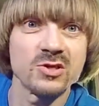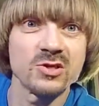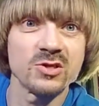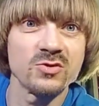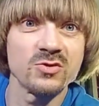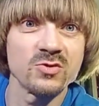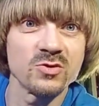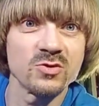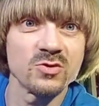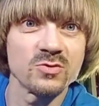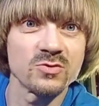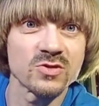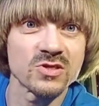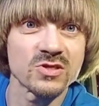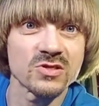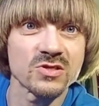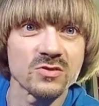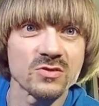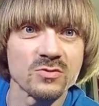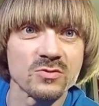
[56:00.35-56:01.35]
use. So
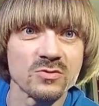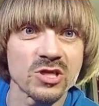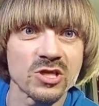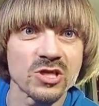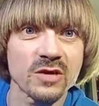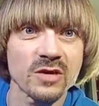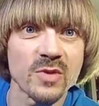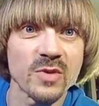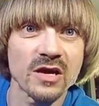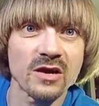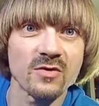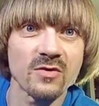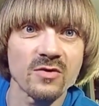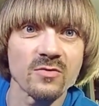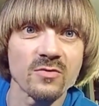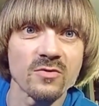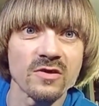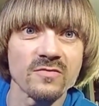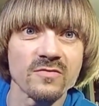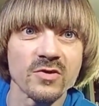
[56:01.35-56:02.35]
go check me out
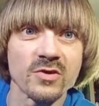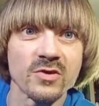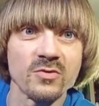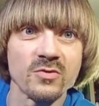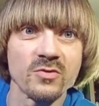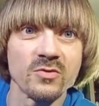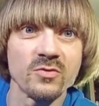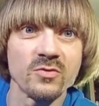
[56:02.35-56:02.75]
whatever you